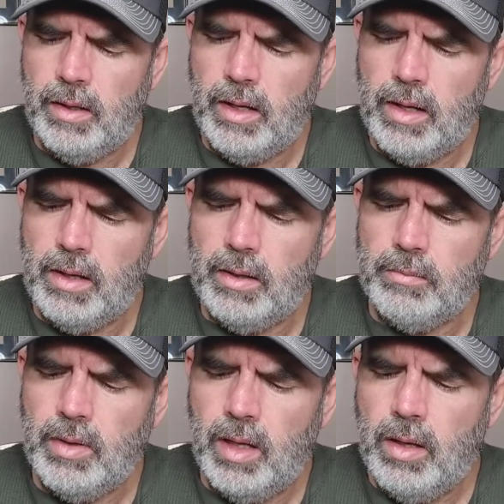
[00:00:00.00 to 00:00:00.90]

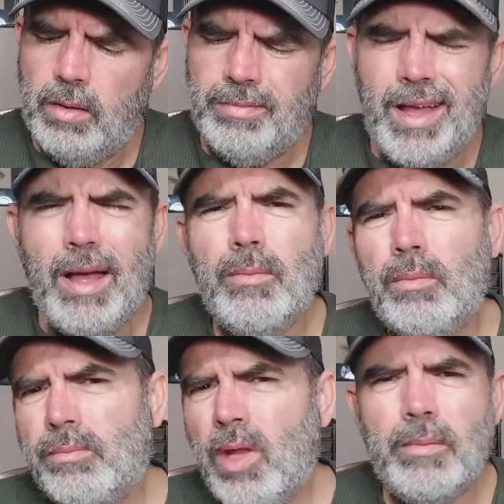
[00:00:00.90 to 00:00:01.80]
Um, no,
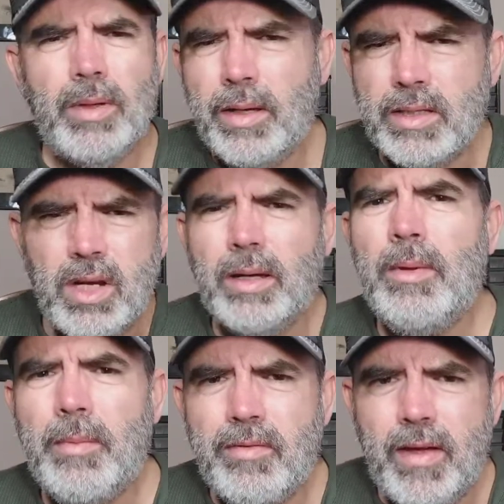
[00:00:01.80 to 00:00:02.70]
no, uh, it's not gonna
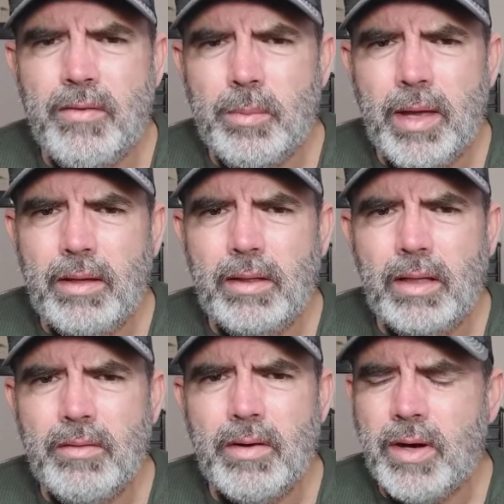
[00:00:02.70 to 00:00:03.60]
be my favorite pale
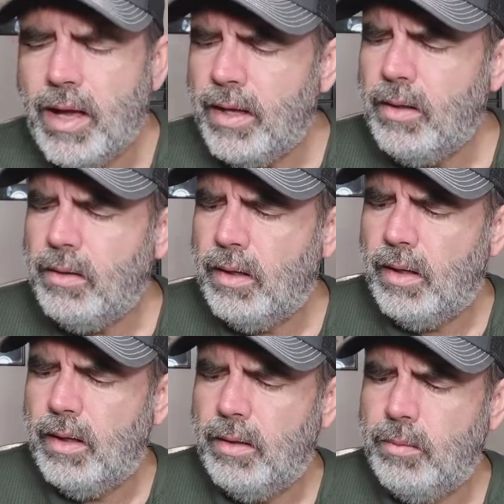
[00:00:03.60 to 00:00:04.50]
ale I've ever had,
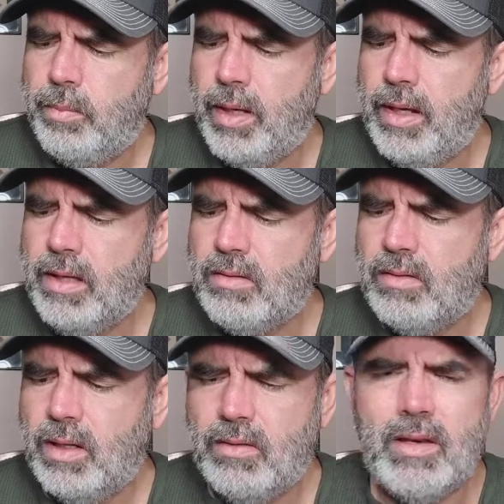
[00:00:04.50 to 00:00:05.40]
uh, but
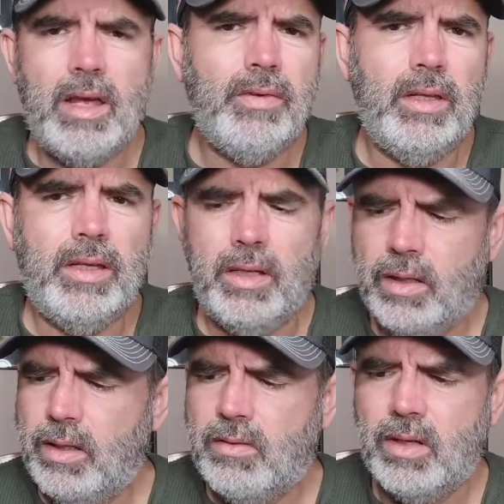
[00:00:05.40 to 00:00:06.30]
it's uh, it's definitely
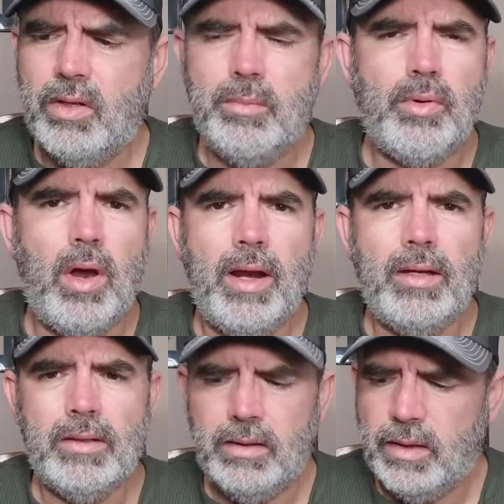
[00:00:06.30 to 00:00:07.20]
it's a good
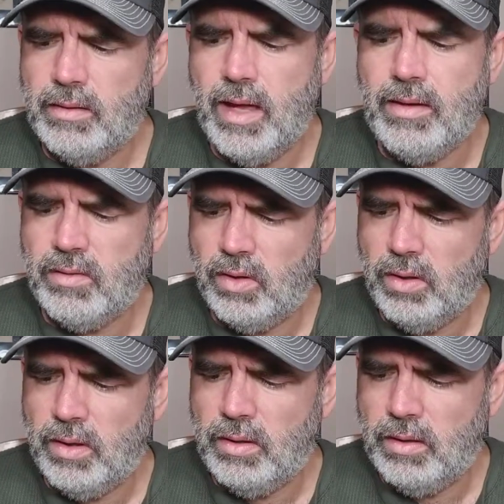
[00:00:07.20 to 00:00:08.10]
product. Uh, tastes
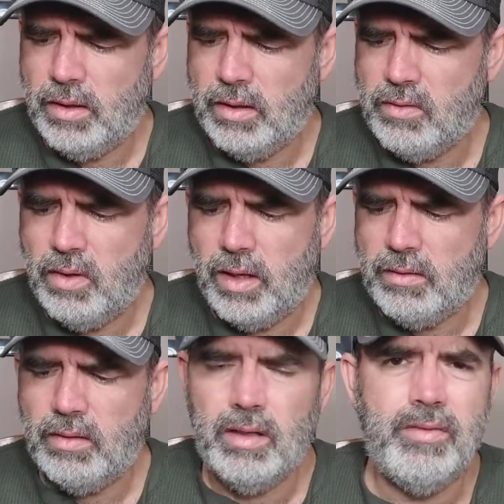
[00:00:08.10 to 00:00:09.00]
good. Uh, it's
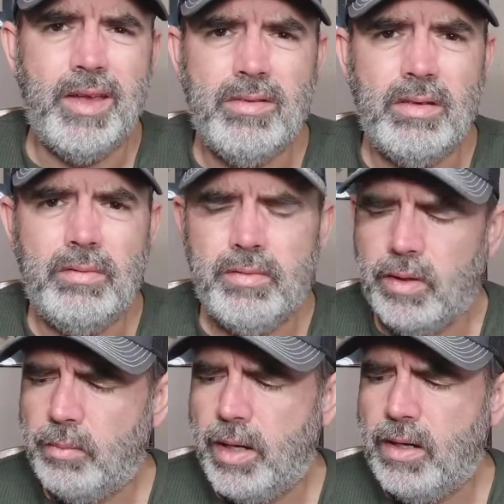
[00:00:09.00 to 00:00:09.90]
not uh, offensive
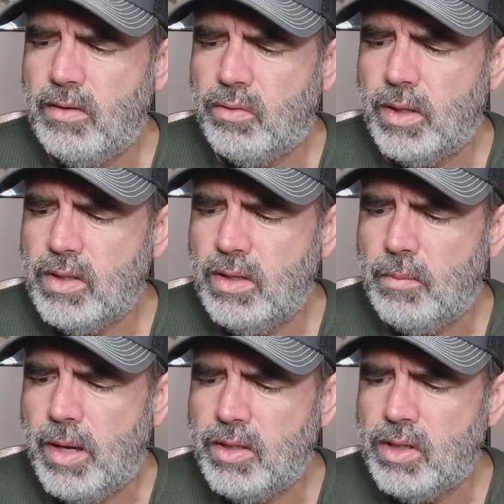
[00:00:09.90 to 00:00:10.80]
by any stretch of the
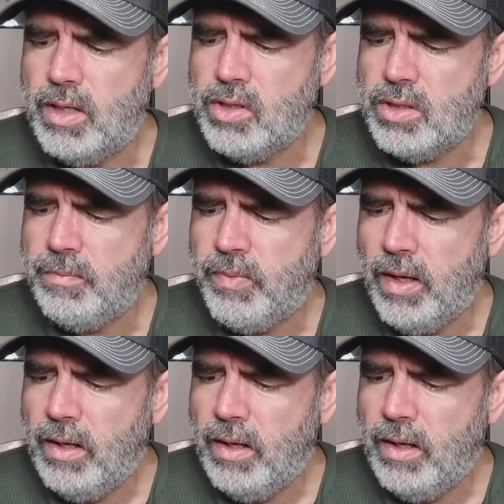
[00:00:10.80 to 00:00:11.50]
imagination.